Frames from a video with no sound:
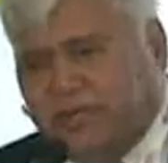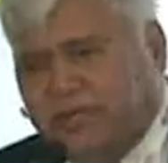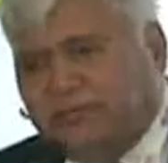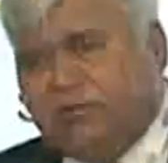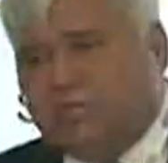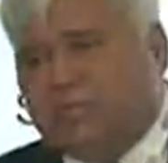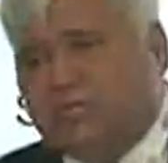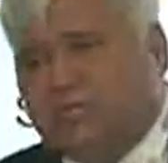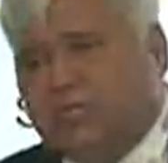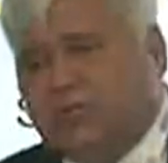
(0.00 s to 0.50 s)

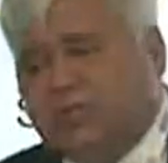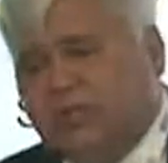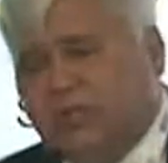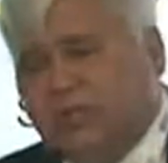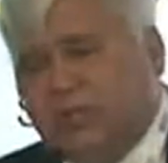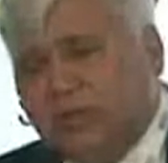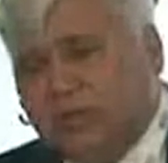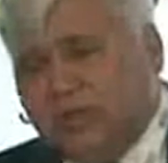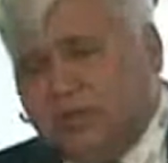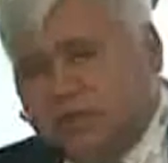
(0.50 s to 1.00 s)
Even
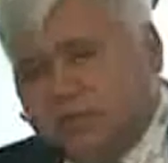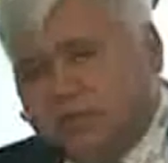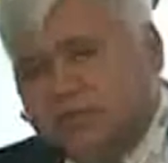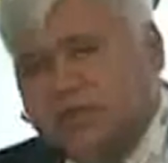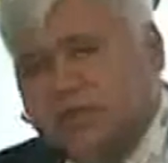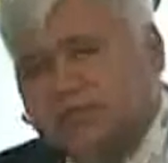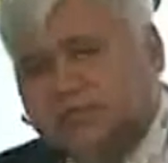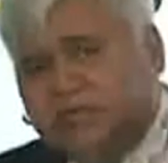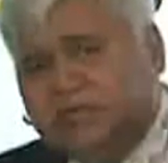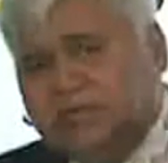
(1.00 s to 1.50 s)
the
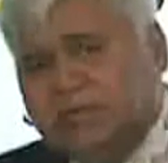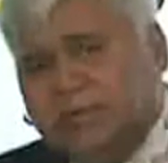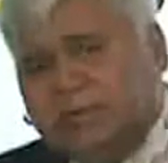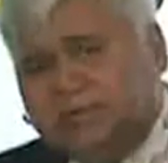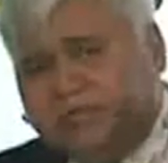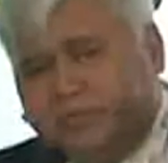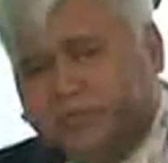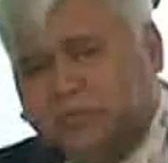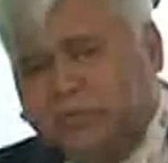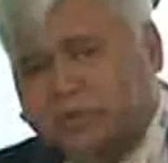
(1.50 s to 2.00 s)

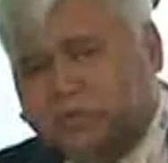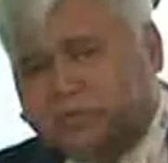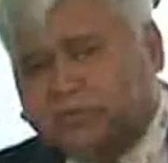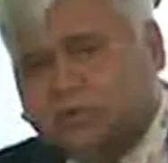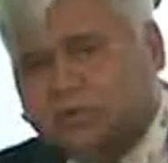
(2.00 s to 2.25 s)
you know,